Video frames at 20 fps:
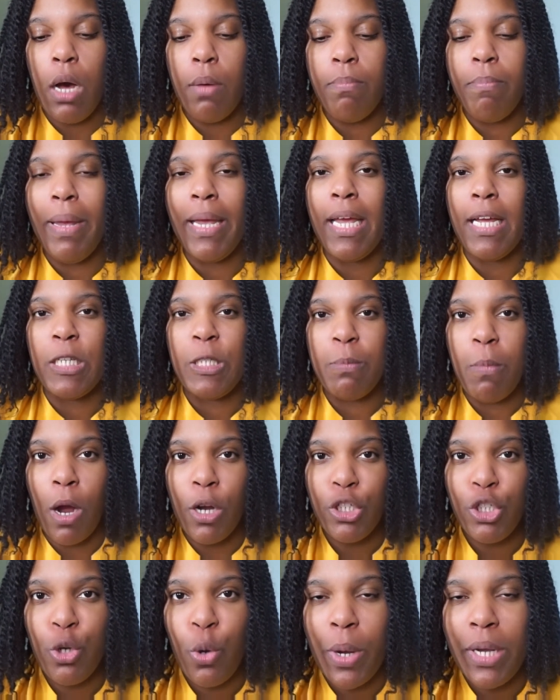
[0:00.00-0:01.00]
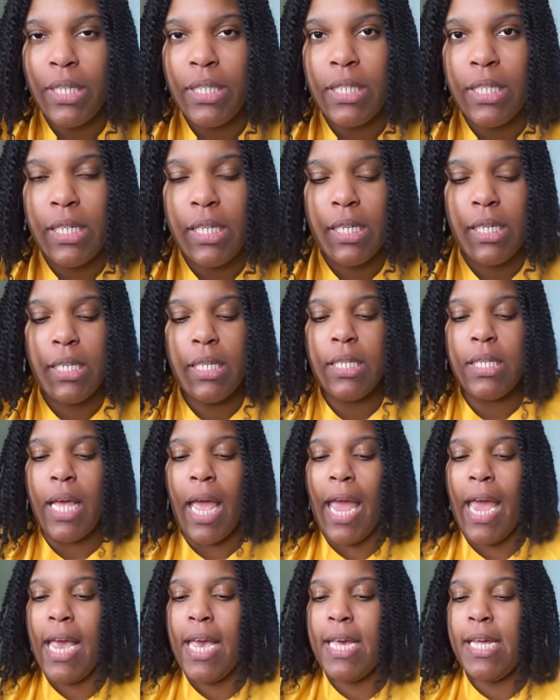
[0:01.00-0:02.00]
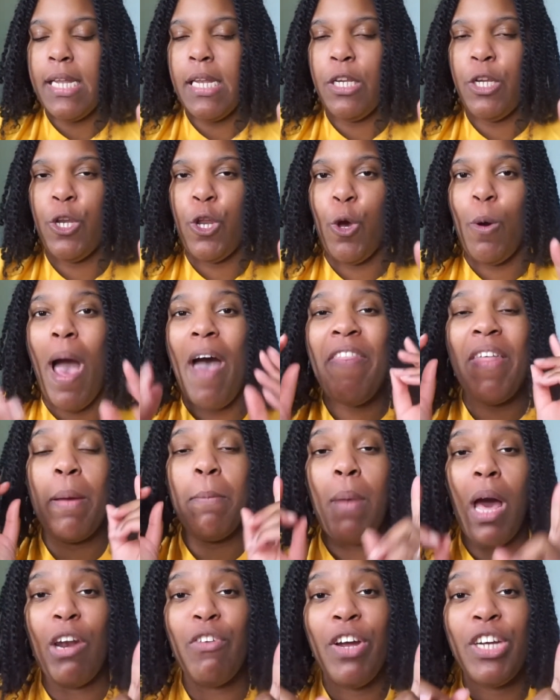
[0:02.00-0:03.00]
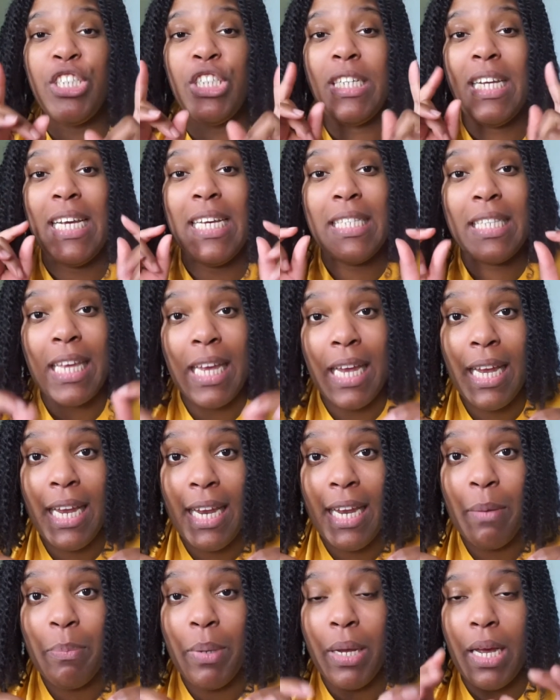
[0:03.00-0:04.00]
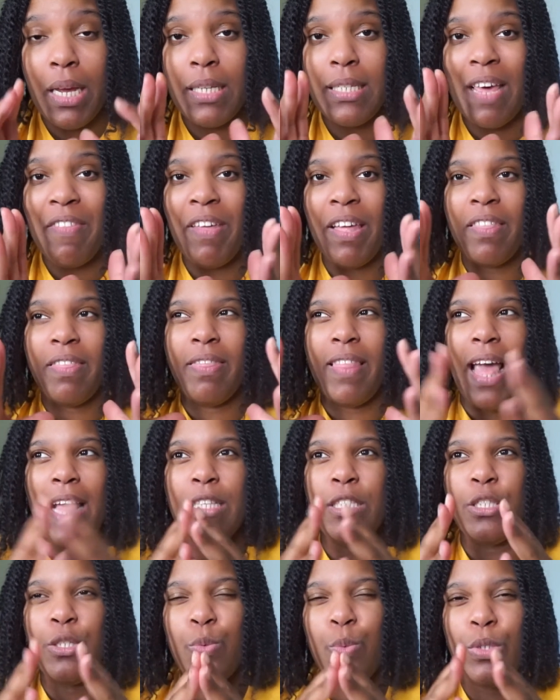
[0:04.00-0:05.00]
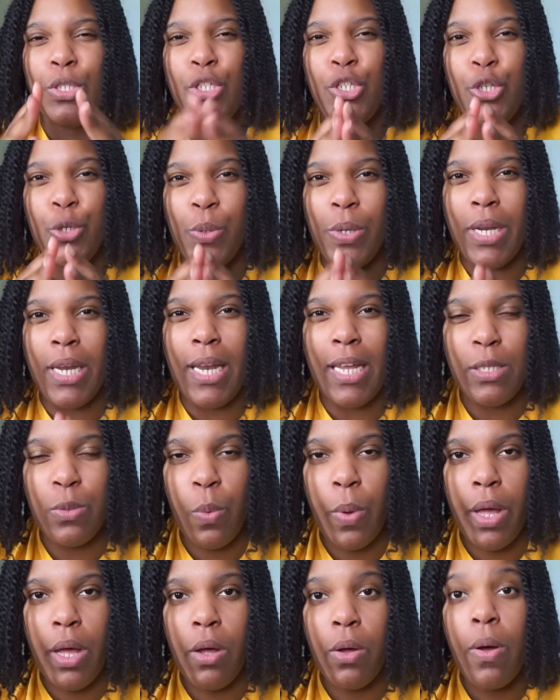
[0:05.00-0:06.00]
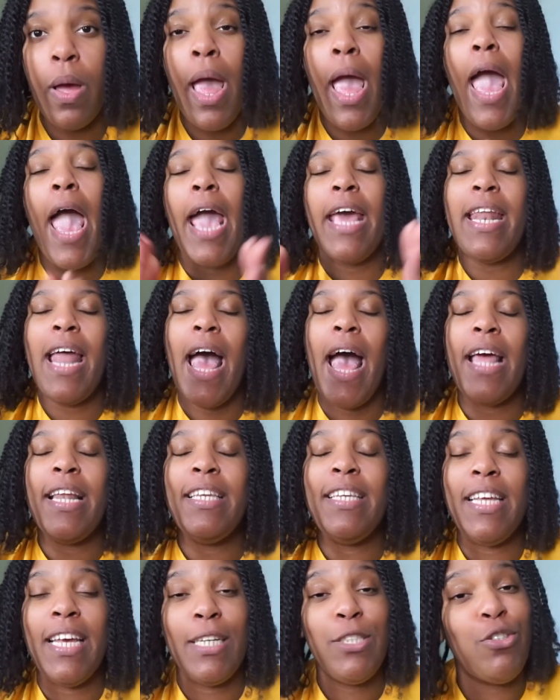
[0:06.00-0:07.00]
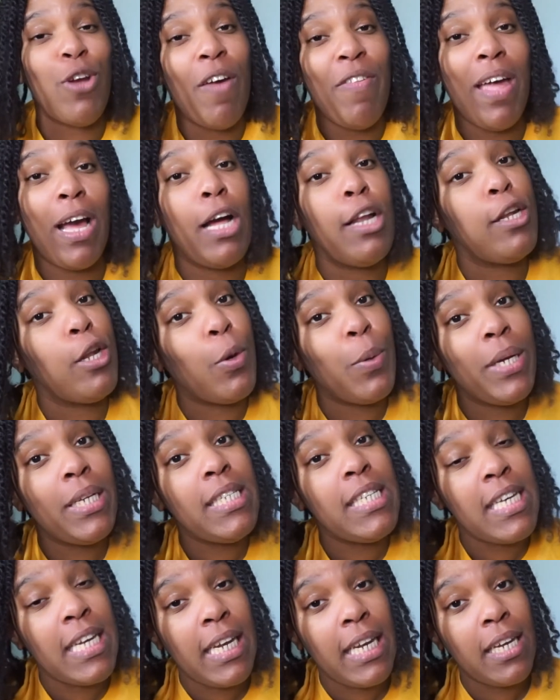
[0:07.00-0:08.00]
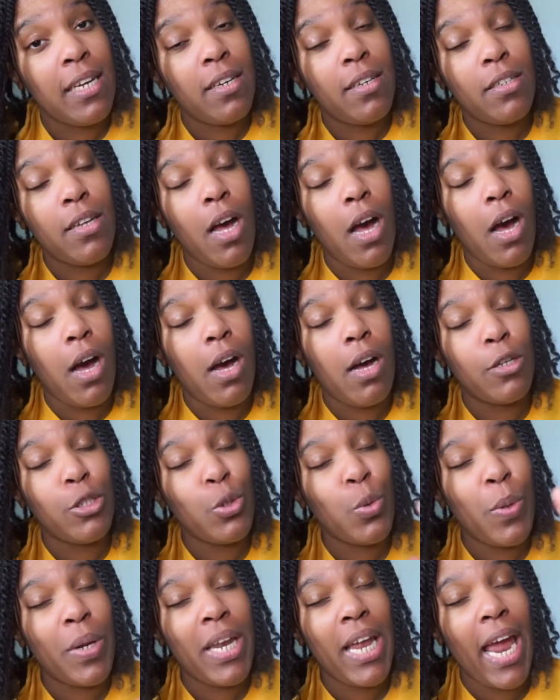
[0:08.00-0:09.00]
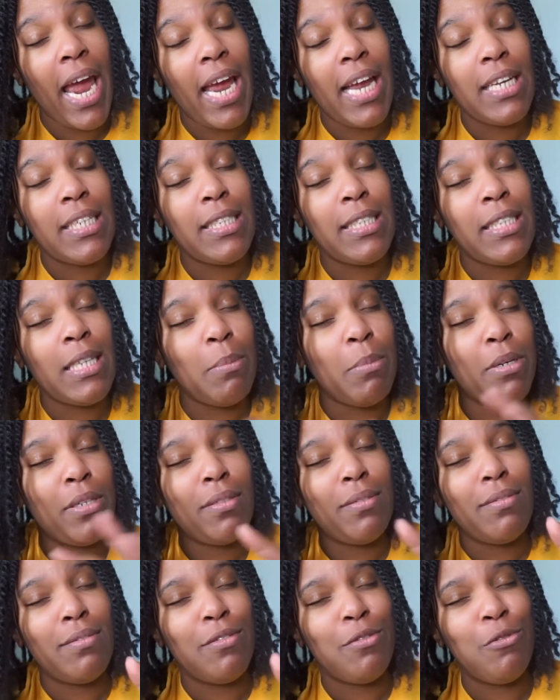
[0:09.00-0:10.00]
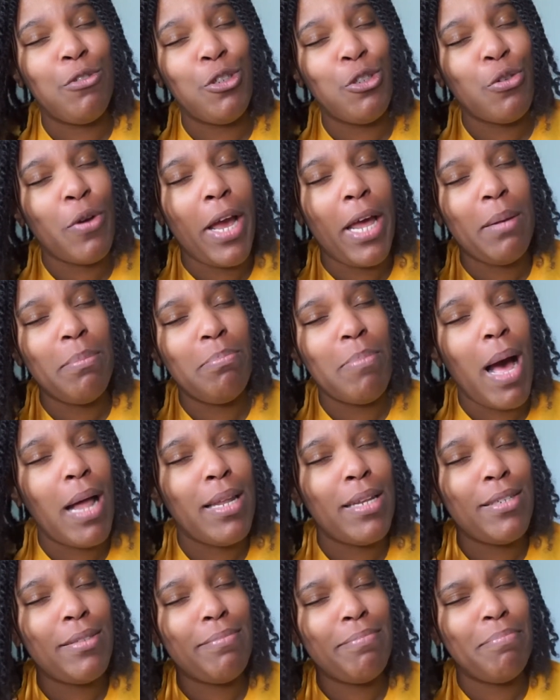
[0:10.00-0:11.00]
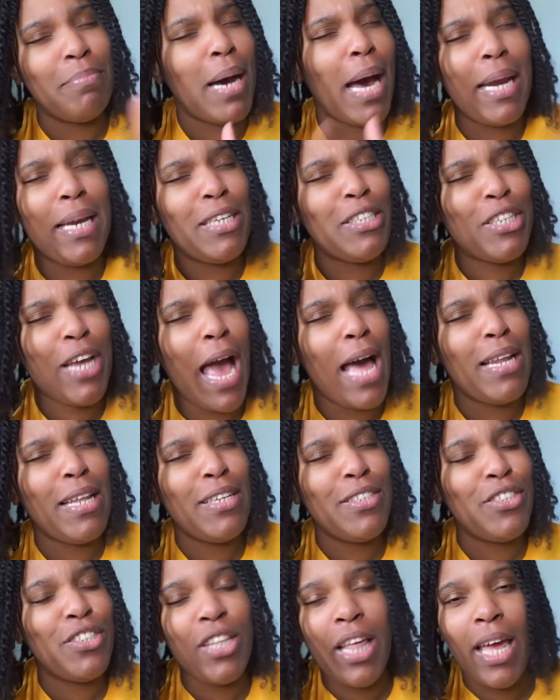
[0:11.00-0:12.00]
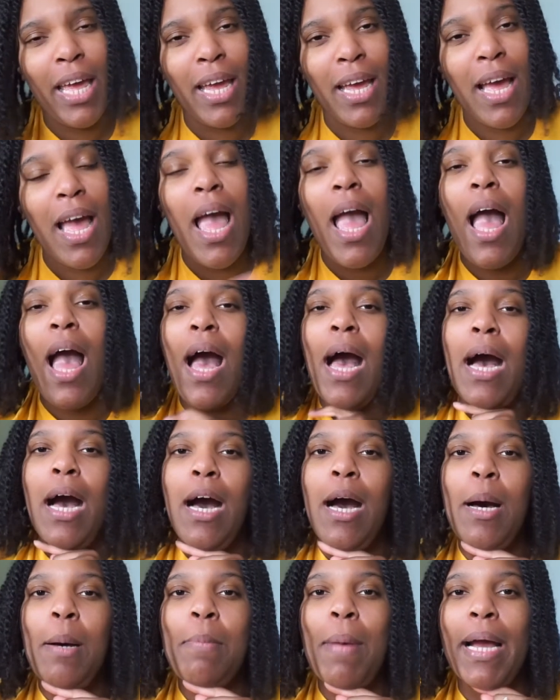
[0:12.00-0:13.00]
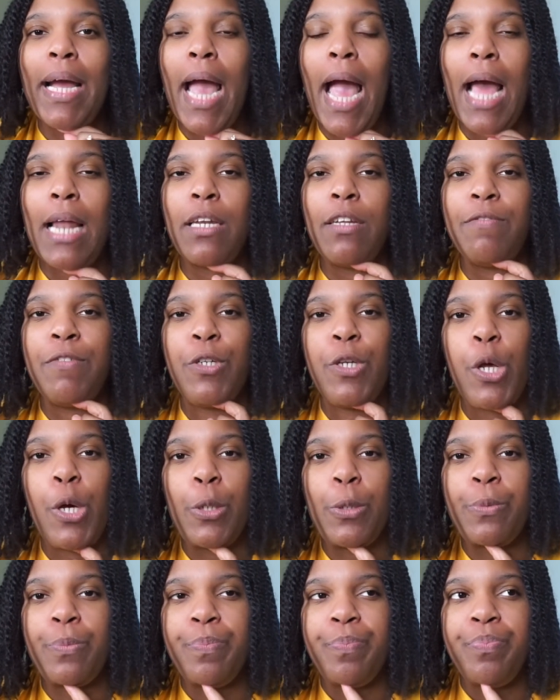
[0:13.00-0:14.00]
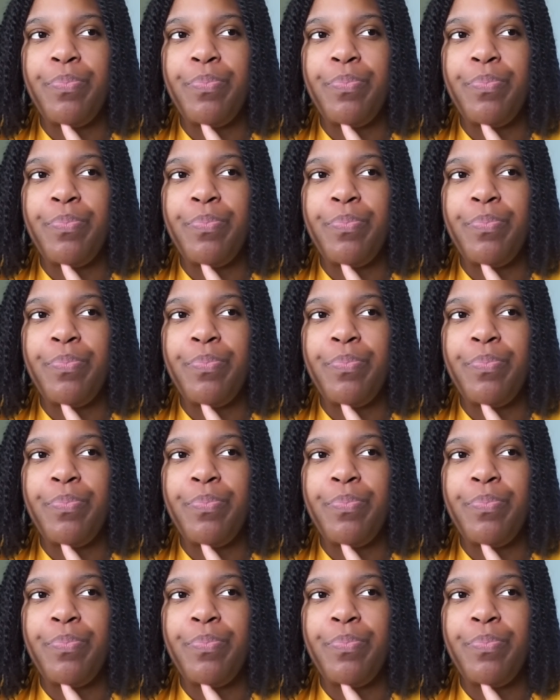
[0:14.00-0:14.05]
making smart choices, and you know, I think moderation is key, because I think that's what's doing it as well. And I did try that Chloe Ting 28 summer shred body challenge thing. I kind of, you know,